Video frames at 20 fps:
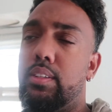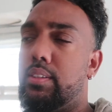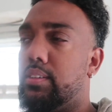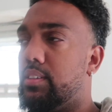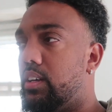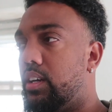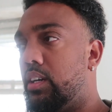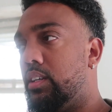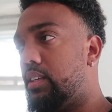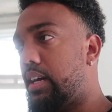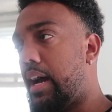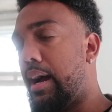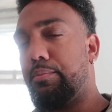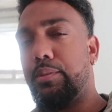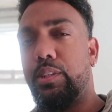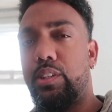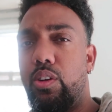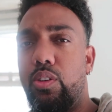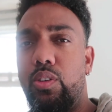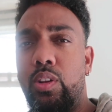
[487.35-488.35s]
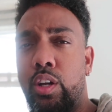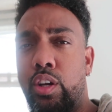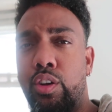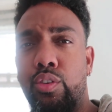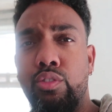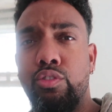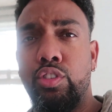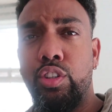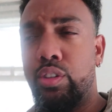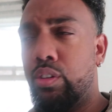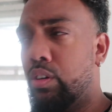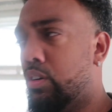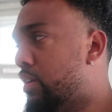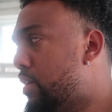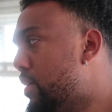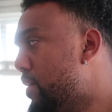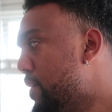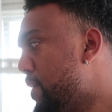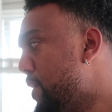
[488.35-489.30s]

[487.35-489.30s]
It's absolutely crucial.